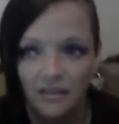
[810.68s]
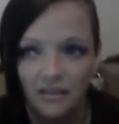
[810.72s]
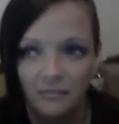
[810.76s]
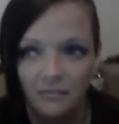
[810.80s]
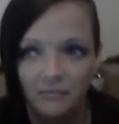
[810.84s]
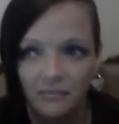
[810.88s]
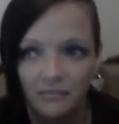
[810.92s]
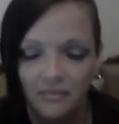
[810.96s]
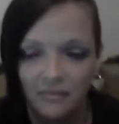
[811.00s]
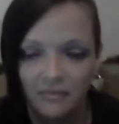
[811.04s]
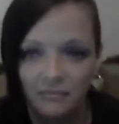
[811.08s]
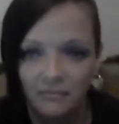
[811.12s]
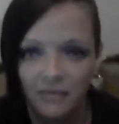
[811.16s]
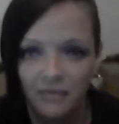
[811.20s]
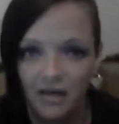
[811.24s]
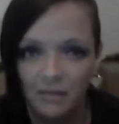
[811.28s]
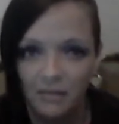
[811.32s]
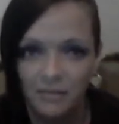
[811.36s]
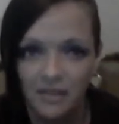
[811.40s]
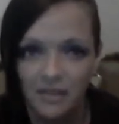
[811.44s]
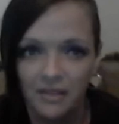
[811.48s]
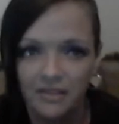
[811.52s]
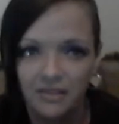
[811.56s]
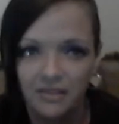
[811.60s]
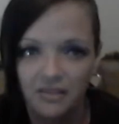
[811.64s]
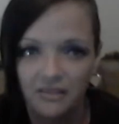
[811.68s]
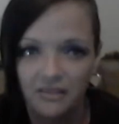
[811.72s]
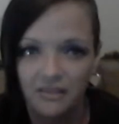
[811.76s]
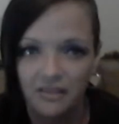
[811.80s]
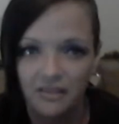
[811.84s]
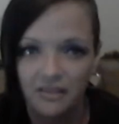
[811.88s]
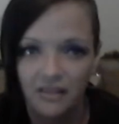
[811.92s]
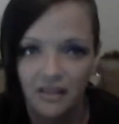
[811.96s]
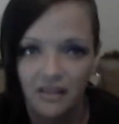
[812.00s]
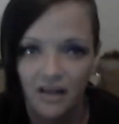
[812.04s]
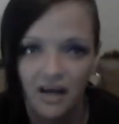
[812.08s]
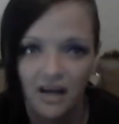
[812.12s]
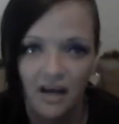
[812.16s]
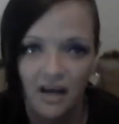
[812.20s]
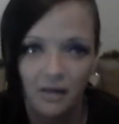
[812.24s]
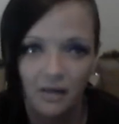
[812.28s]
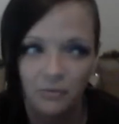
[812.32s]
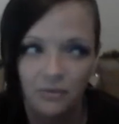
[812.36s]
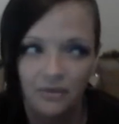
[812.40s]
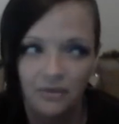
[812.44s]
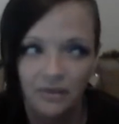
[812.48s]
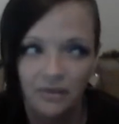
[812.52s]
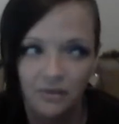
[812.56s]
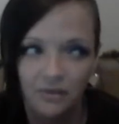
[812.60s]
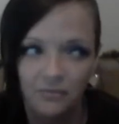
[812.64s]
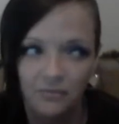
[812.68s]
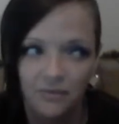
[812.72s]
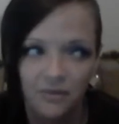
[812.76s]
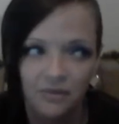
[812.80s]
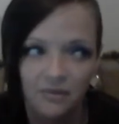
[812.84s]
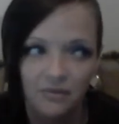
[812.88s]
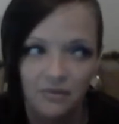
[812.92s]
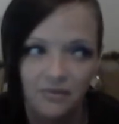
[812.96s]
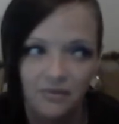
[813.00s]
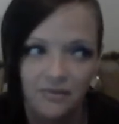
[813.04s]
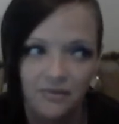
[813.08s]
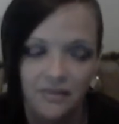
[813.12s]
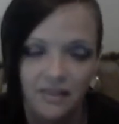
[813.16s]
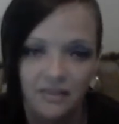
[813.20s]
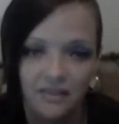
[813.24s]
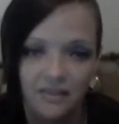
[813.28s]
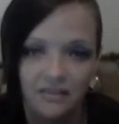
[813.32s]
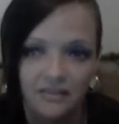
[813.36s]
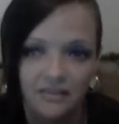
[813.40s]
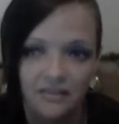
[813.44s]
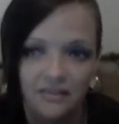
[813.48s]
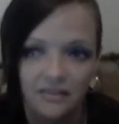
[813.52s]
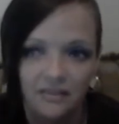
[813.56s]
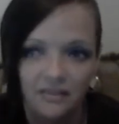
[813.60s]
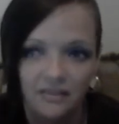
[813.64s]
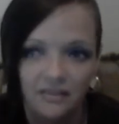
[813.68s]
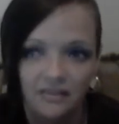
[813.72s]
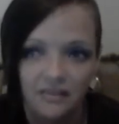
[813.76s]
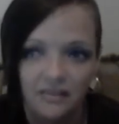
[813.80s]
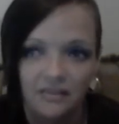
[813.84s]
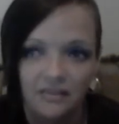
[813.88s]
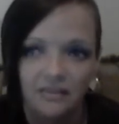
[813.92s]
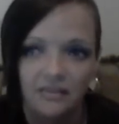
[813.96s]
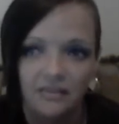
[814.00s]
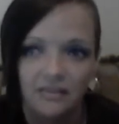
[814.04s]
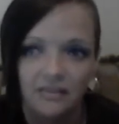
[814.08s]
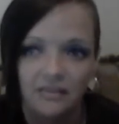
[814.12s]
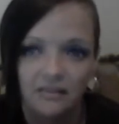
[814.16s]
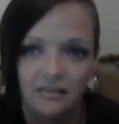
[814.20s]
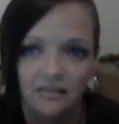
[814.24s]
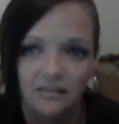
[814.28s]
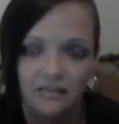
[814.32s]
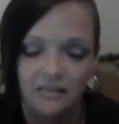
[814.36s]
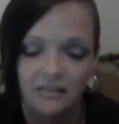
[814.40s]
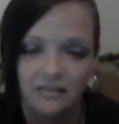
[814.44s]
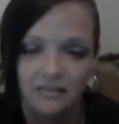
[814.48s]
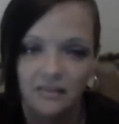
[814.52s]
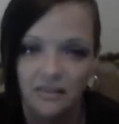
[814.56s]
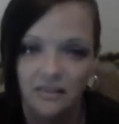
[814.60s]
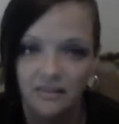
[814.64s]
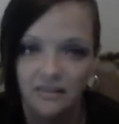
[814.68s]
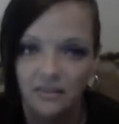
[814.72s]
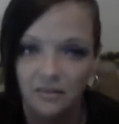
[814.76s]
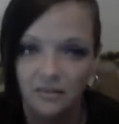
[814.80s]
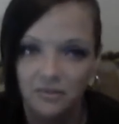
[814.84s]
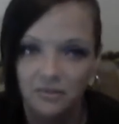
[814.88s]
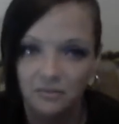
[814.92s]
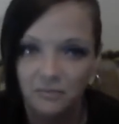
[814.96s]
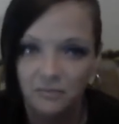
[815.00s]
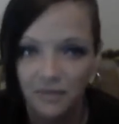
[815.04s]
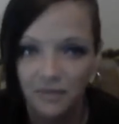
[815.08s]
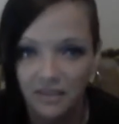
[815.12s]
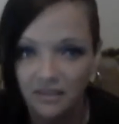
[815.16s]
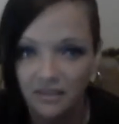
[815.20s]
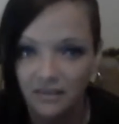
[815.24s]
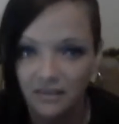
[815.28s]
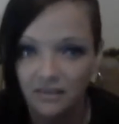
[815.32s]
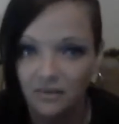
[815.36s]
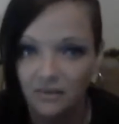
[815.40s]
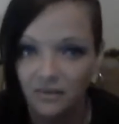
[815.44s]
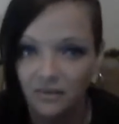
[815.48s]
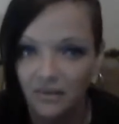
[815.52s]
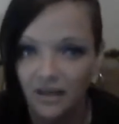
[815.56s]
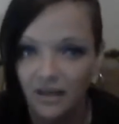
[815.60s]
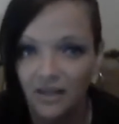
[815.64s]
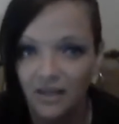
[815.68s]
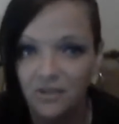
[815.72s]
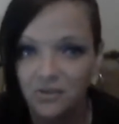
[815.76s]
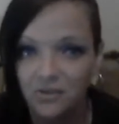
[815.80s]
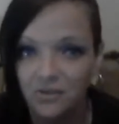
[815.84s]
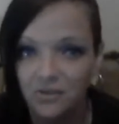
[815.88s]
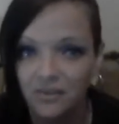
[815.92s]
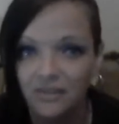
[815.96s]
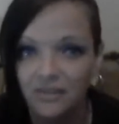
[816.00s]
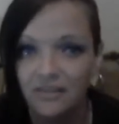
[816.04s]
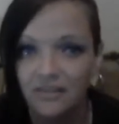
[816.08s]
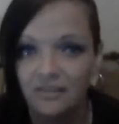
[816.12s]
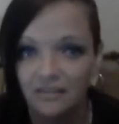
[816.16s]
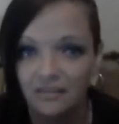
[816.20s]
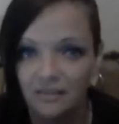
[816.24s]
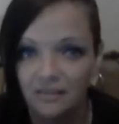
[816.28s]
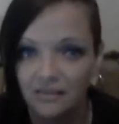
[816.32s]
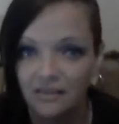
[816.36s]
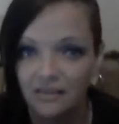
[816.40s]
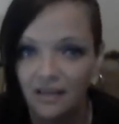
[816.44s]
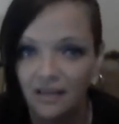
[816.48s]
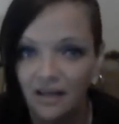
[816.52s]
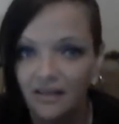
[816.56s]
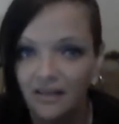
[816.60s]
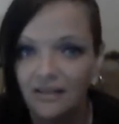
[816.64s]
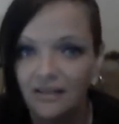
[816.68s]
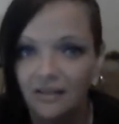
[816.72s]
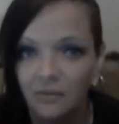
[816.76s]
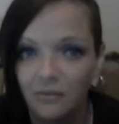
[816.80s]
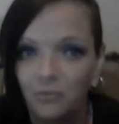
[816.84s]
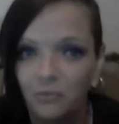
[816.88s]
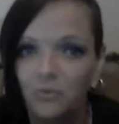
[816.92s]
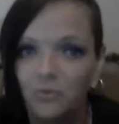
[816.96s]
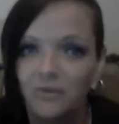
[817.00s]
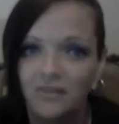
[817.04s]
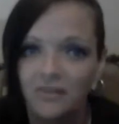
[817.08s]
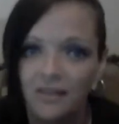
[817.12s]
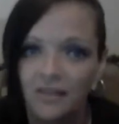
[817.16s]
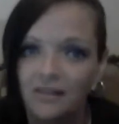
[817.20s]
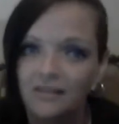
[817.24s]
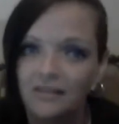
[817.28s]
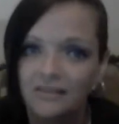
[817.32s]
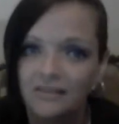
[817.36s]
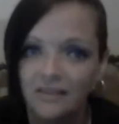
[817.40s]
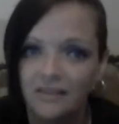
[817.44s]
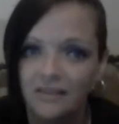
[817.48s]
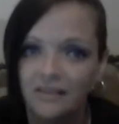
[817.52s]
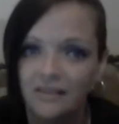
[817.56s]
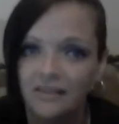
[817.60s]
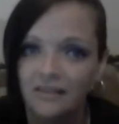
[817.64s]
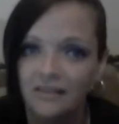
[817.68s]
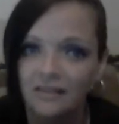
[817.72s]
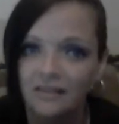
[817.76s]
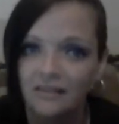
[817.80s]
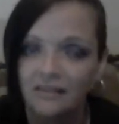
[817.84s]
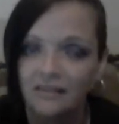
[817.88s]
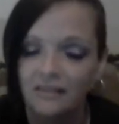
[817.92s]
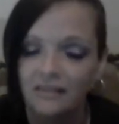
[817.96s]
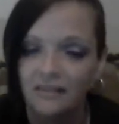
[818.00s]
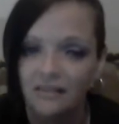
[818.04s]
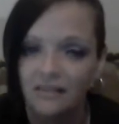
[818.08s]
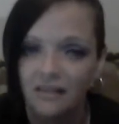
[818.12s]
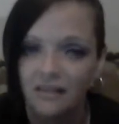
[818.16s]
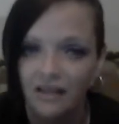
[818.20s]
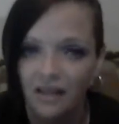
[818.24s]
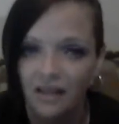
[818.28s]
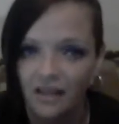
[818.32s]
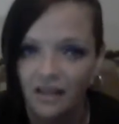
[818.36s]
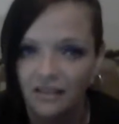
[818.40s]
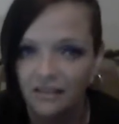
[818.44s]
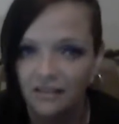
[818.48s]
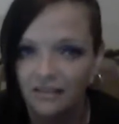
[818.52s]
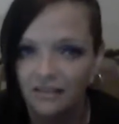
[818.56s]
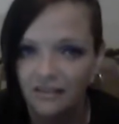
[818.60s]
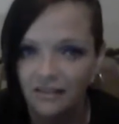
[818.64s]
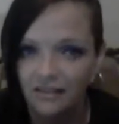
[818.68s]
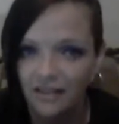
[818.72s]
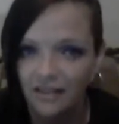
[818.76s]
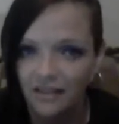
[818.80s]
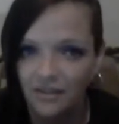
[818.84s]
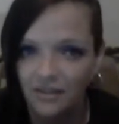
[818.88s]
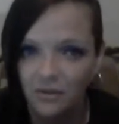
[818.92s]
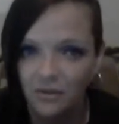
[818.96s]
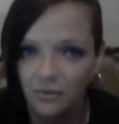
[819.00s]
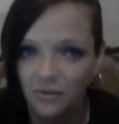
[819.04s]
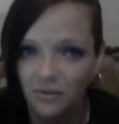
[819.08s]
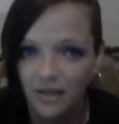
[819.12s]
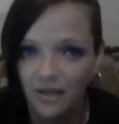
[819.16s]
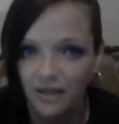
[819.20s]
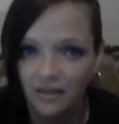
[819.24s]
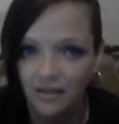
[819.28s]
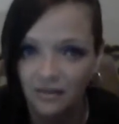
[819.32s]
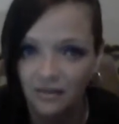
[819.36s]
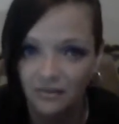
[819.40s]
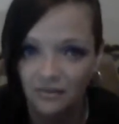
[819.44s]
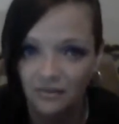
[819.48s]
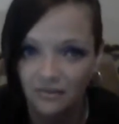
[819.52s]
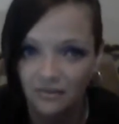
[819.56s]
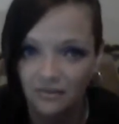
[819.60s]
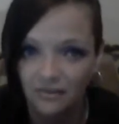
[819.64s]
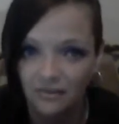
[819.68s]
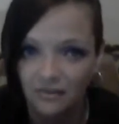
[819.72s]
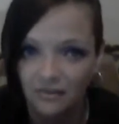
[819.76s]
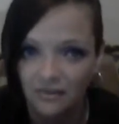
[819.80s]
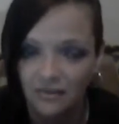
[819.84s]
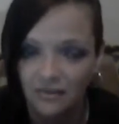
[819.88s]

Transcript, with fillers: And in my opinion, I really feel that that those men are actually liking what they see, and they don't care.